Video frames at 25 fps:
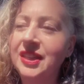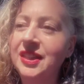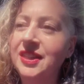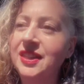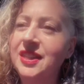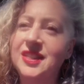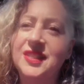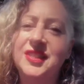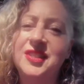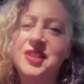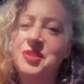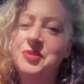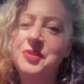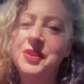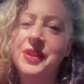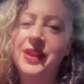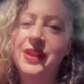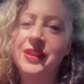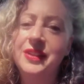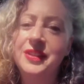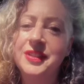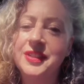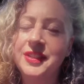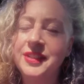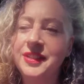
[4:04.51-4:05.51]
That's not
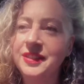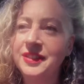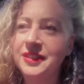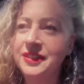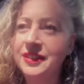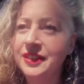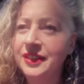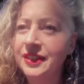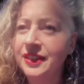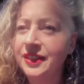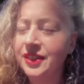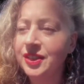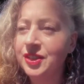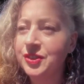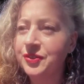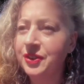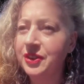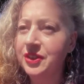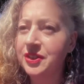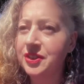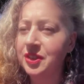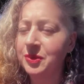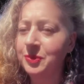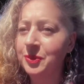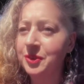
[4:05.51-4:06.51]
reality, as far
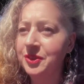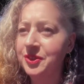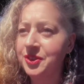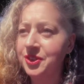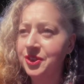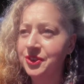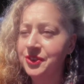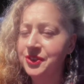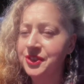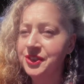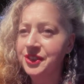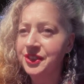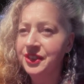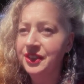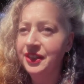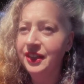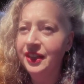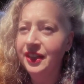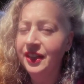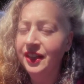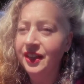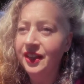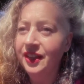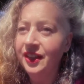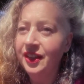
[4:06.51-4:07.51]
as I'm concerned.
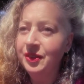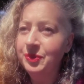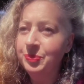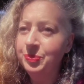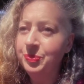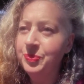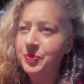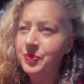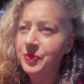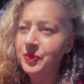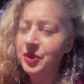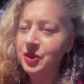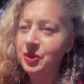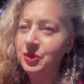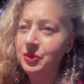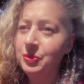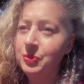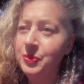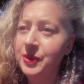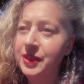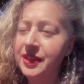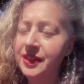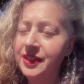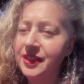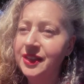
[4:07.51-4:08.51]

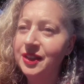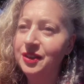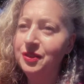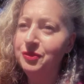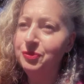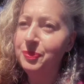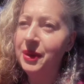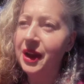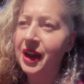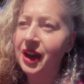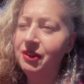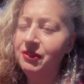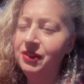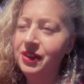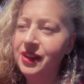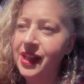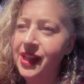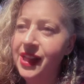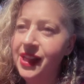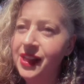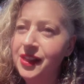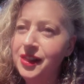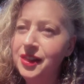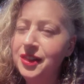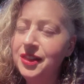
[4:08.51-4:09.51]
We can live
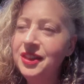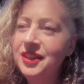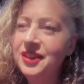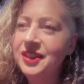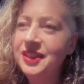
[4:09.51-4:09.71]
parallel,